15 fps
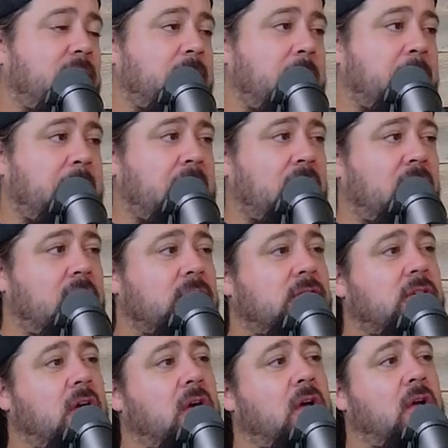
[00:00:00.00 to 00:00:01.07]
up on Better Call
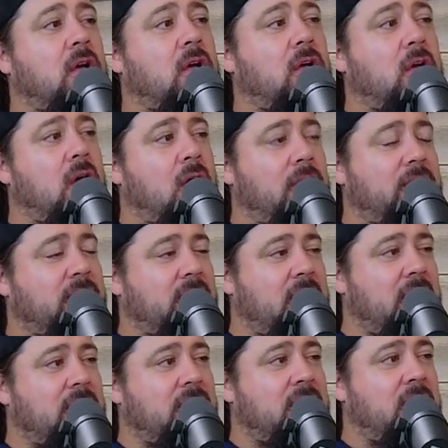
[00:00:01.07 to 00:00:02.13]
Saul, all this
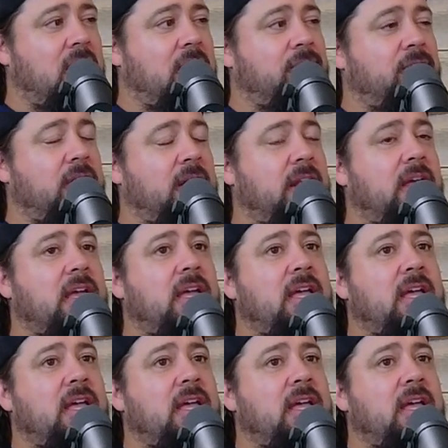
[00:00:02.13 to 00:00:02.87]
kind of stuff. Yeah.